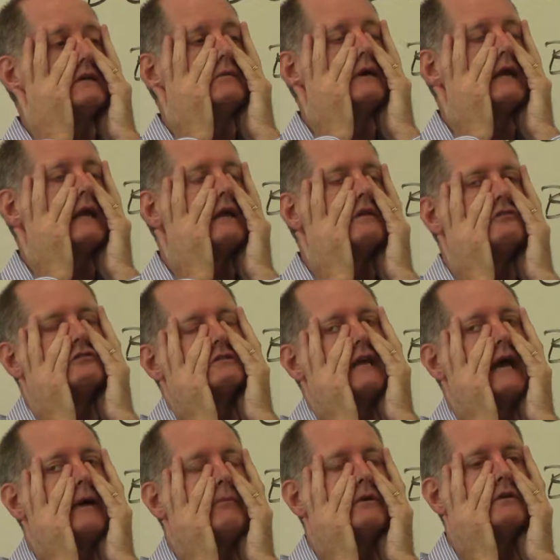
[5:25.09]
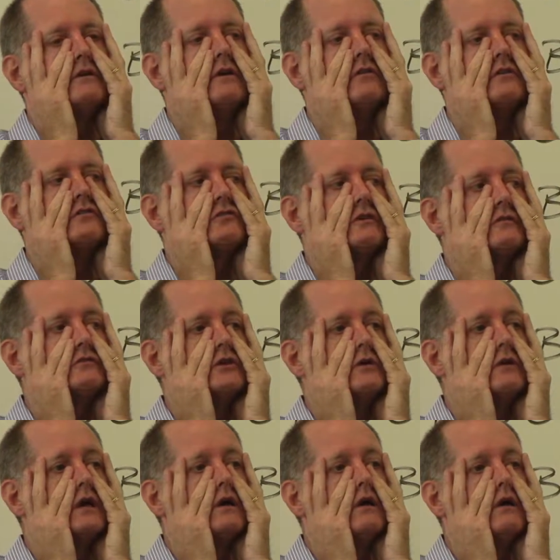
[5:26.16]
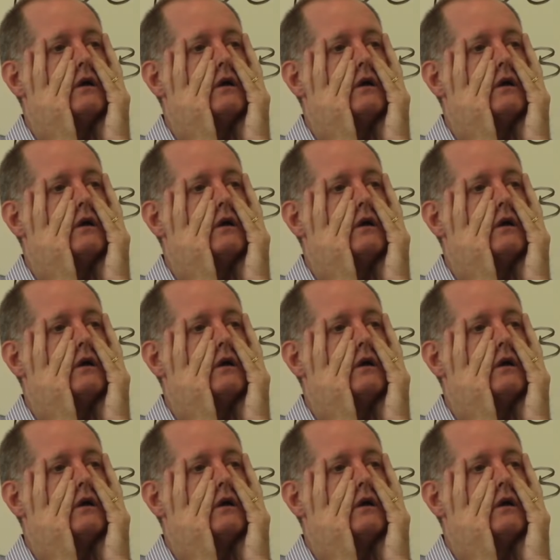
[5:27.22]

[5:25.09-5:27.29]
Anybody just happen to know the story of Jonah?